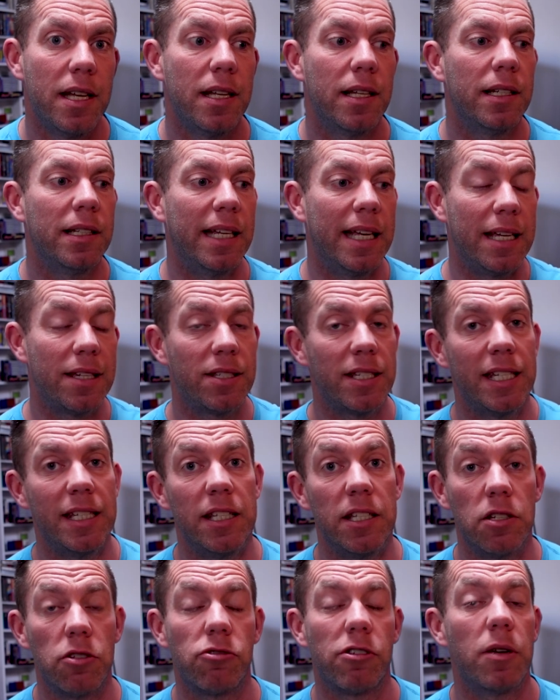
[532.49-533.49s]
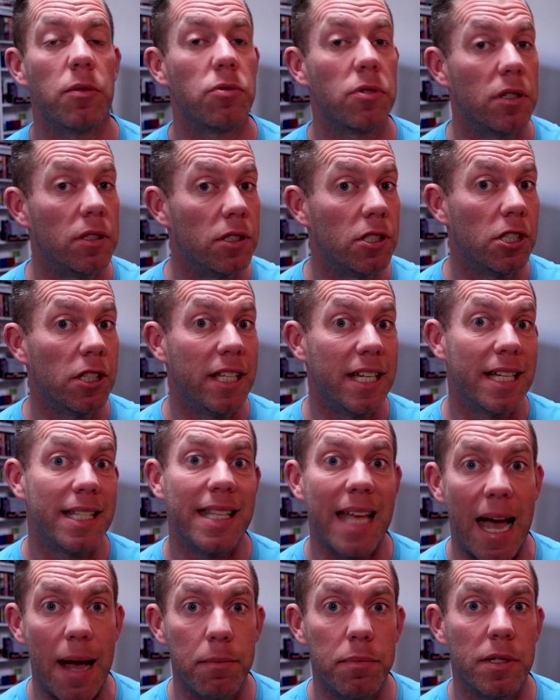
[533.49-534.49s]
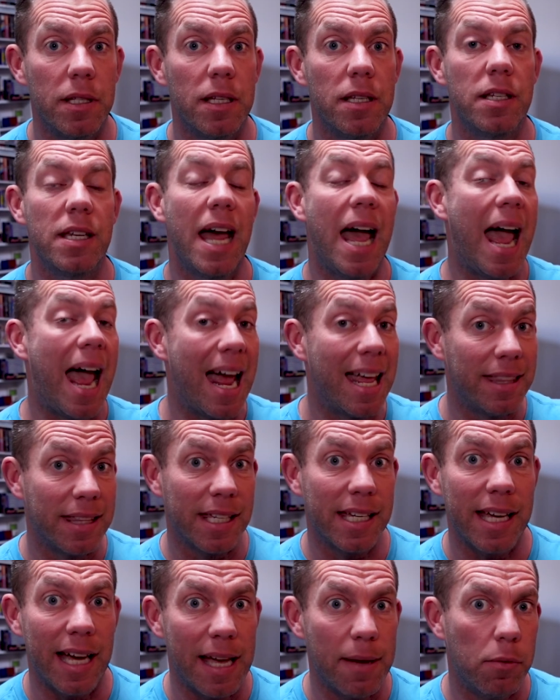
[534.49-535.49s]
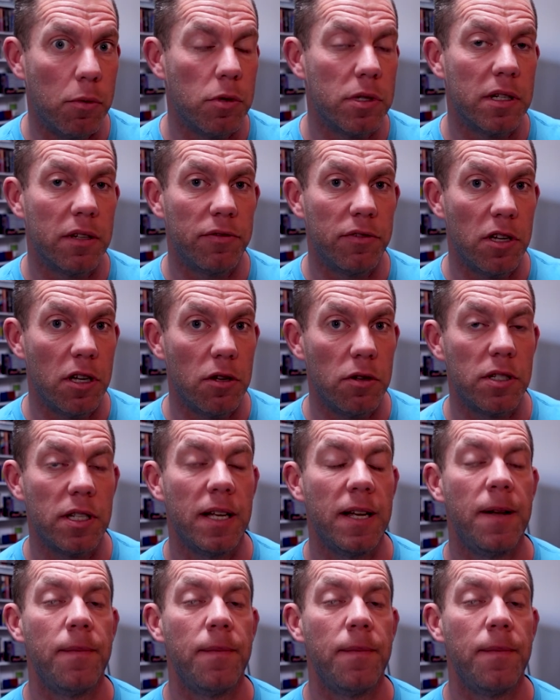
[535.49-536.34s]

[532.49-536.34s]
Linked in the description to the adapters and the cables I've used,